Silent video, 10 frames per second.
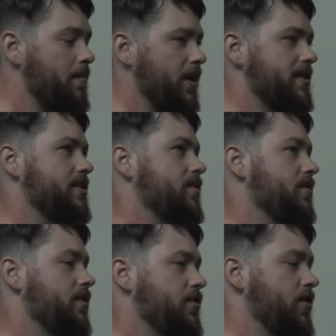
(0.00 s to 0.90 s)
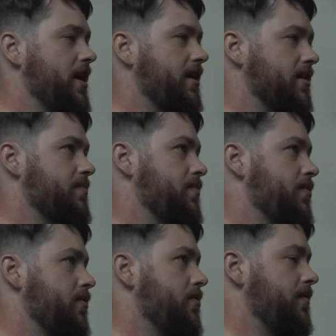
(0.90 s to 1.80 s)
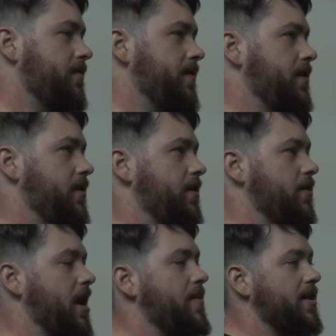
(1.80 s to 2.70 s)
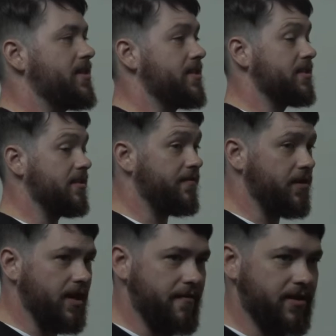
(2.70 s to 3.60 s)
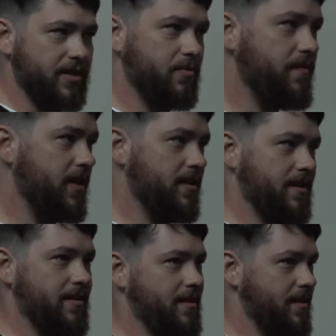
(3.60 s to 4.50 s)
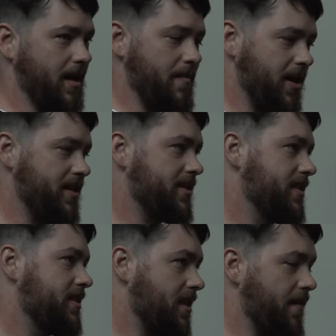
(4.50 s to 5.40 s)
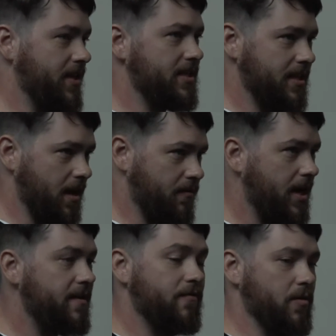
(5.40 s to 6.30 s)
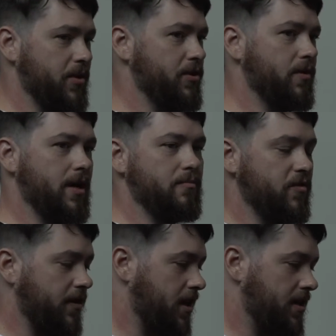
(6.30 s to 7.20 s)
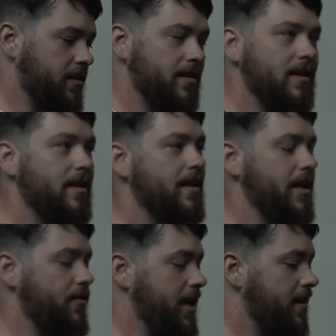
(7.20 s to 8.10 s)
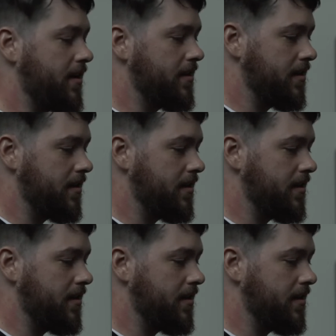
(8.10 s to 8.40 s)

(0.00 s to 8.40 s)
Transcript: but so you try to disprove your hypothesis, and if you can ever disprove it, the hypothesis is obviously not right. Form a new one, move on, iterate.